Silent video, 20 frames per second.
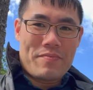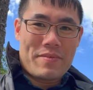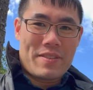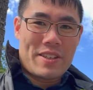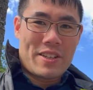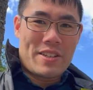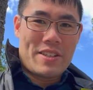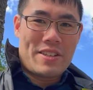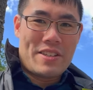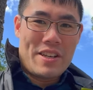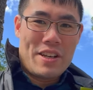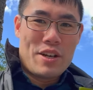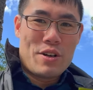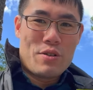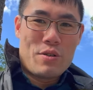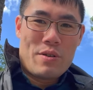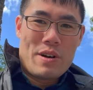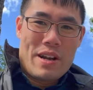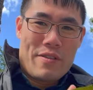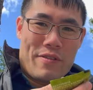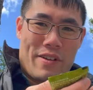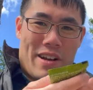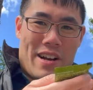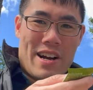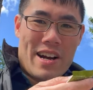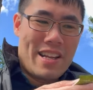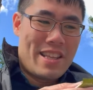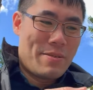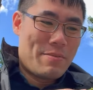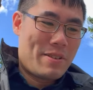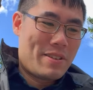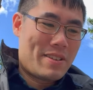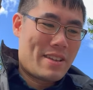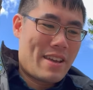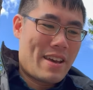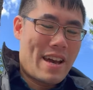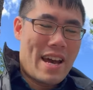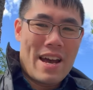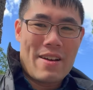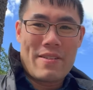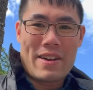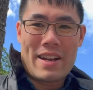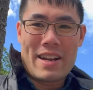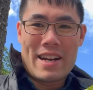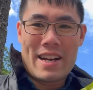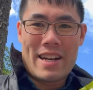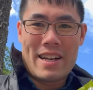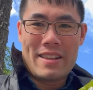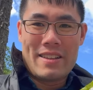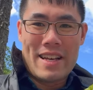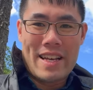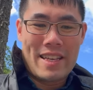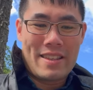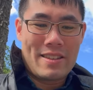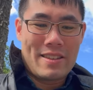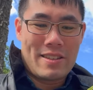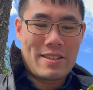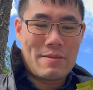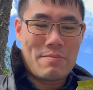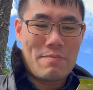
just deal with whatever condiments they have. I kind of like this